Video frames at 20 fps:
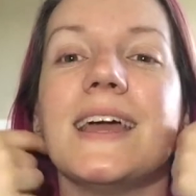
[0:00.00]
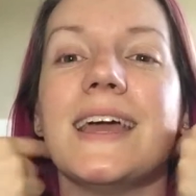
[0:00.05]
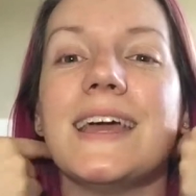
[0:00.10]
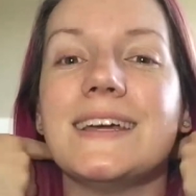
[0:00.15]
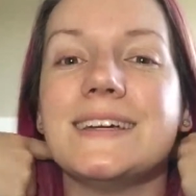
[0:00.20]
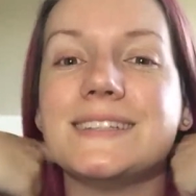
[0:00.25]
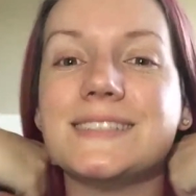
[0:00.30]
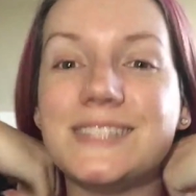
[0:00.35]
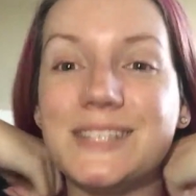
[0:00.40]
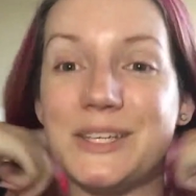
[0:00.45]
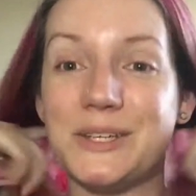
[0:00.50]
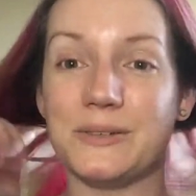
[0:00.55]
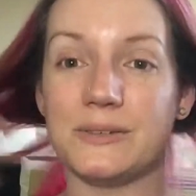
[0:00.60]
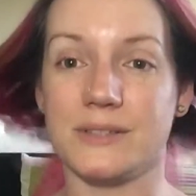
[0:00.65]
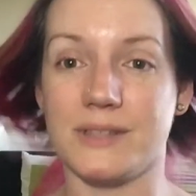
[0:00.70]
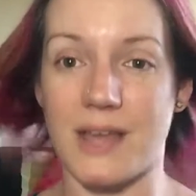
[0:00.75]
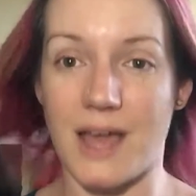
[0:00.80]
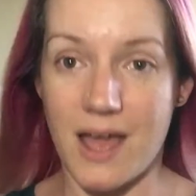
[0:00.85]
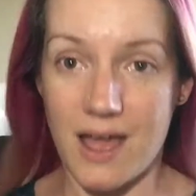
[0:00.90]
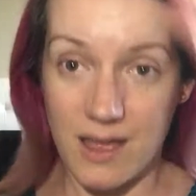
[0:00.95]
excuse
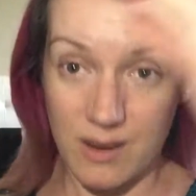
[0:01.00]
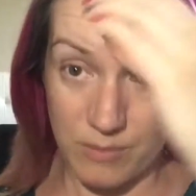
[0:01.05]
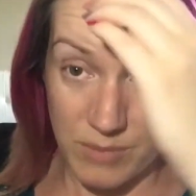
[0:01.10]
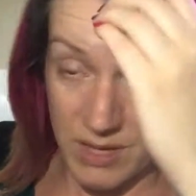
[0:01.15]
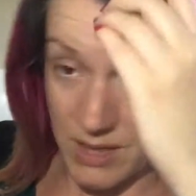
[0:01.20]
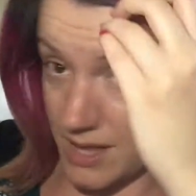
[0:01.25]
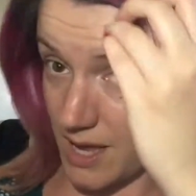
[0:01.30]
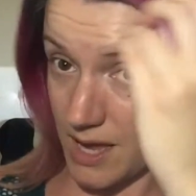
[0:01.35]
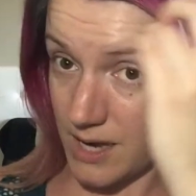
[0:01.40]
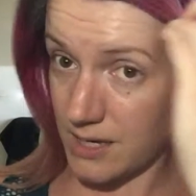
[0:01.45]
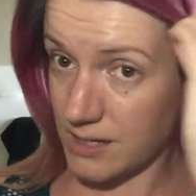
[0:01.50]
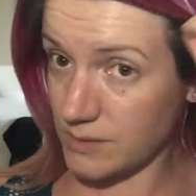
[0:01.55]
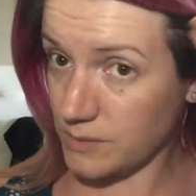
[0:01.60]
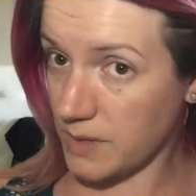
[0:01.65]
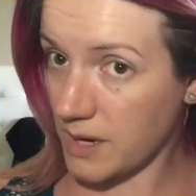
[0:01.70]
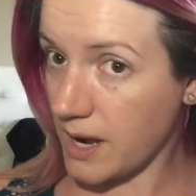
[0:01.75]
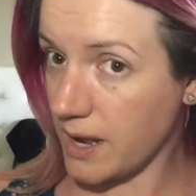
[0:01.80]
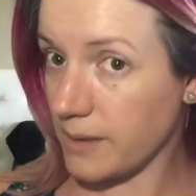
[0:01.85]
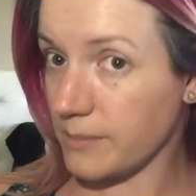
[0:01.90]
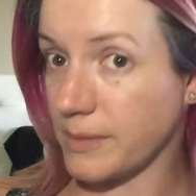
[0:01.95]
that, but that is
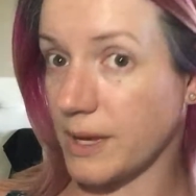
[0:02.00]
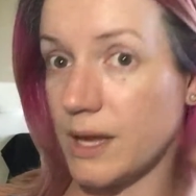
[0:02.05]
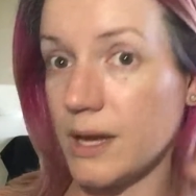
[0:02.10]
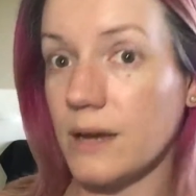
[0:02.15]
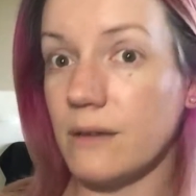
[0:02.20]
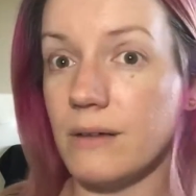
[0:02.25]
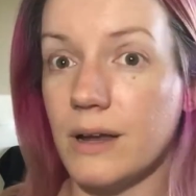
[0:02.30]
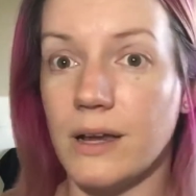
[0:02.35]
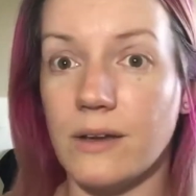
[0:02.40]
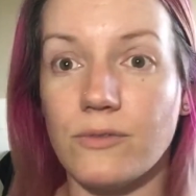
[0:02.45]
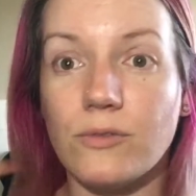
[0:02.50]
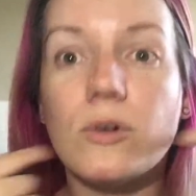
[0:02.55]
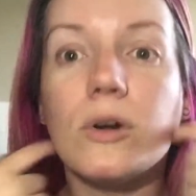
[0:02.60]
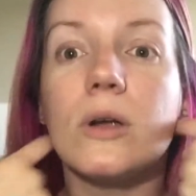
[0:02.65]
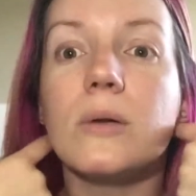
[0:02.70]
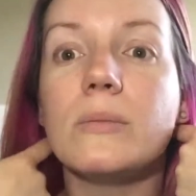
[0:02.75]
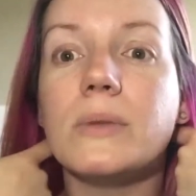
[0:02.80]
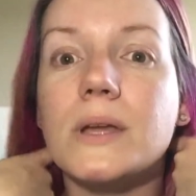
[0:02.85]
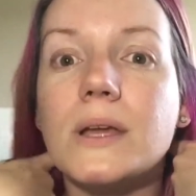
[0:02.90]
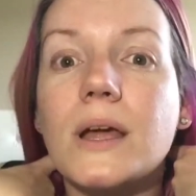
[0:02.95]
what I am getting ready
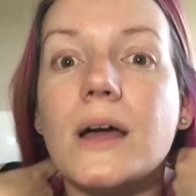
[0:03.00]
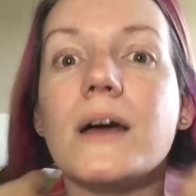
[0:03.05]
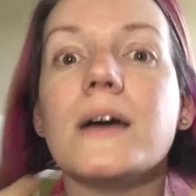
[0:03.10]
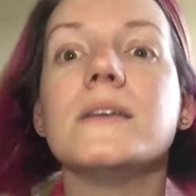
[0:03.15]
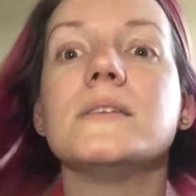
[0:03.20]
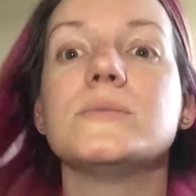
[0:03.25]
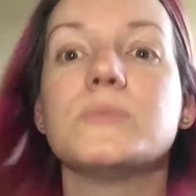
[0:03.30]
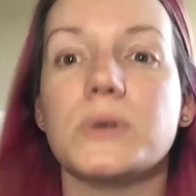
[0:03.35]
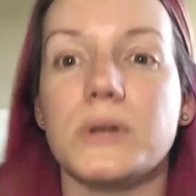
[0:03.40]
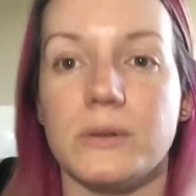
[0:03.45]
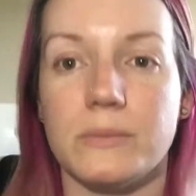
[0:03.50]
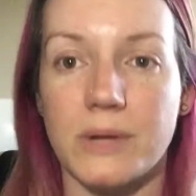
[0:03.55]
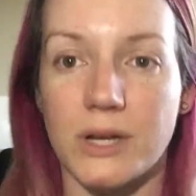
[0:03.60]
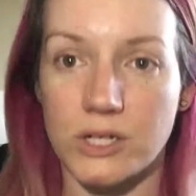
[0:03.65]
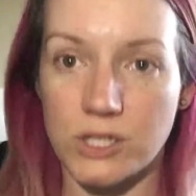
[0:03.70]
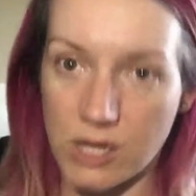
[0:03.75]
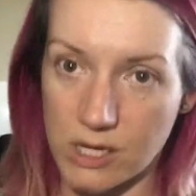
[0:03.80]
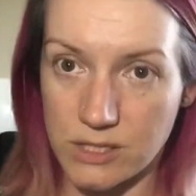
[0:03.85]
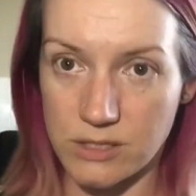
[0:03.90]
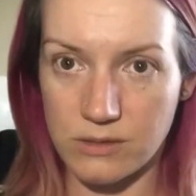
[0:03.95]
for, because pretty
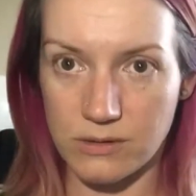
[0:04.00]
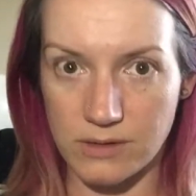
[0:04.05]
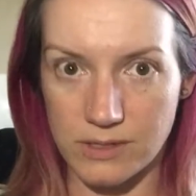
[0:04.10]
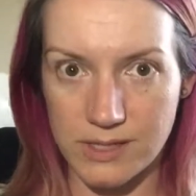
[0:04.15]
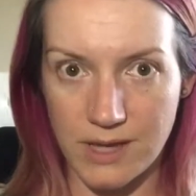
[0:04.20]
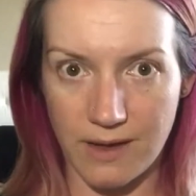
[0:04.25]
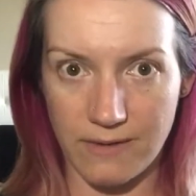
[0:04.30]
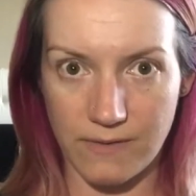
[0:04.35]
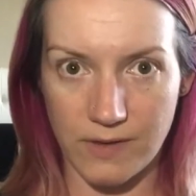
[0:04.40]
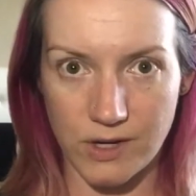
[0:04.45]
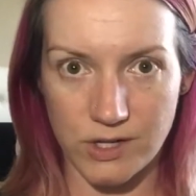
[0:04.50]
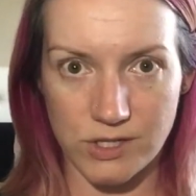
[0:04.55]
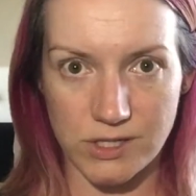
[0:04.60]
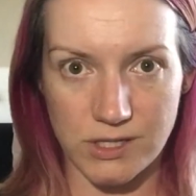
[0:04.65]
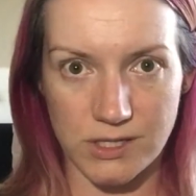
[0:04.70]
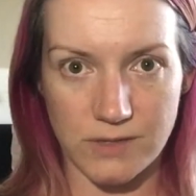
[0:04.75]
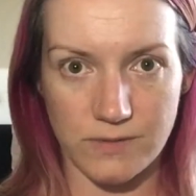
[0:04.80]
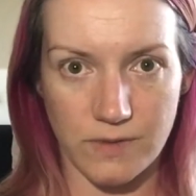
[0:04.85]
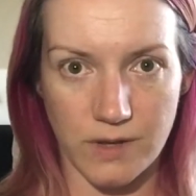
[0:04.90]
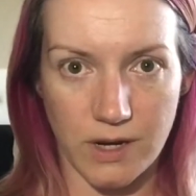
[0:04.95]
much as soon as I finish
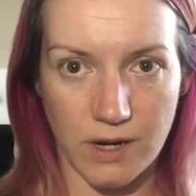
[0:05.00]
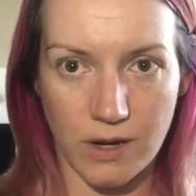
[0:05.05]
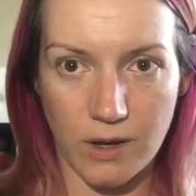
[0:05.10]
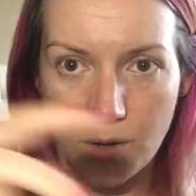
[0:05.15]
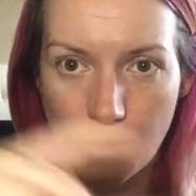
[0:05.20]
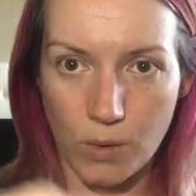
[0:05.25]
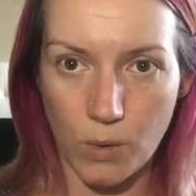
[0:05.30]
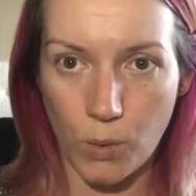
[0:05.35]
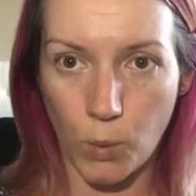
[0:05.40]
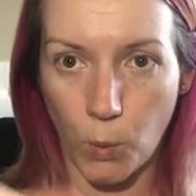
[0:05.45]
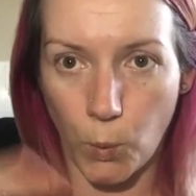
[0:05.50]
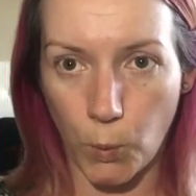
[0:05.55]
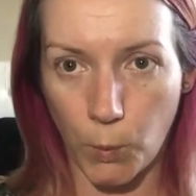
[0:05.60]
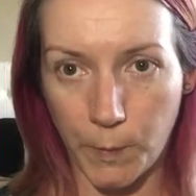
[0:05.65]
this video,